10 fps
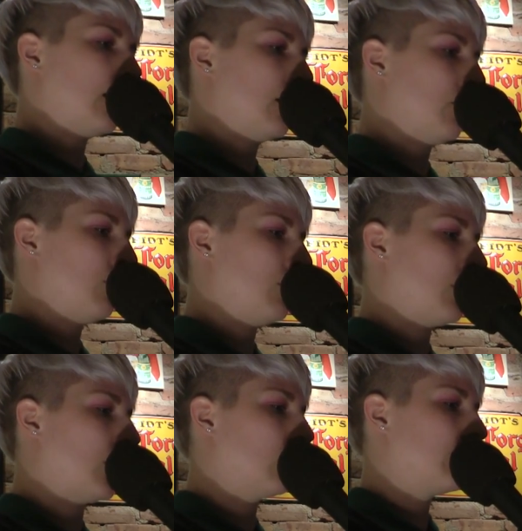um,
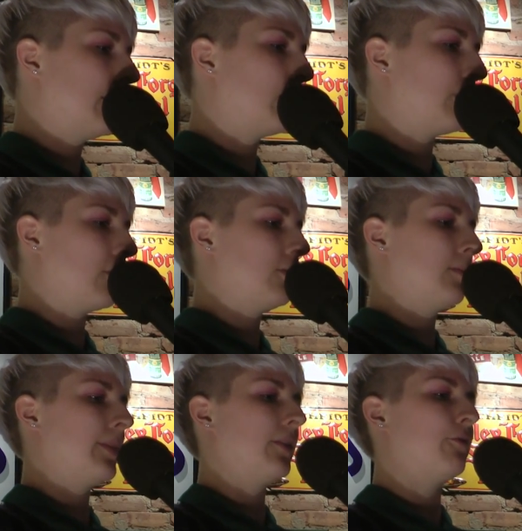I'll read a
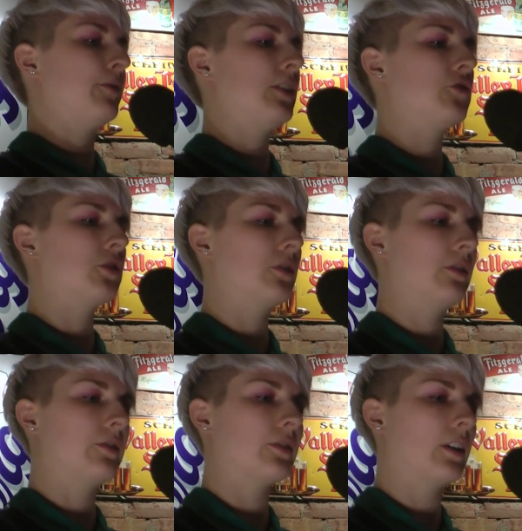poem that
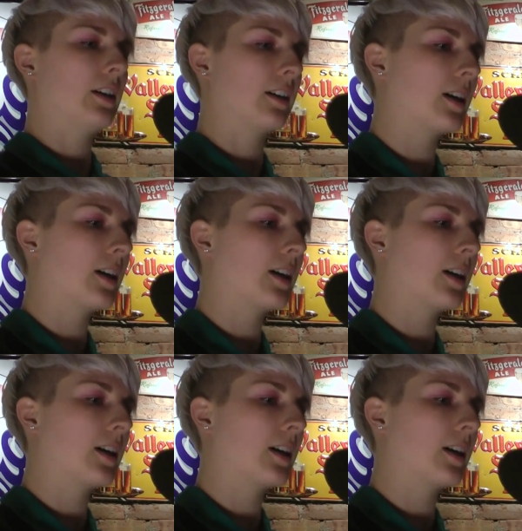features a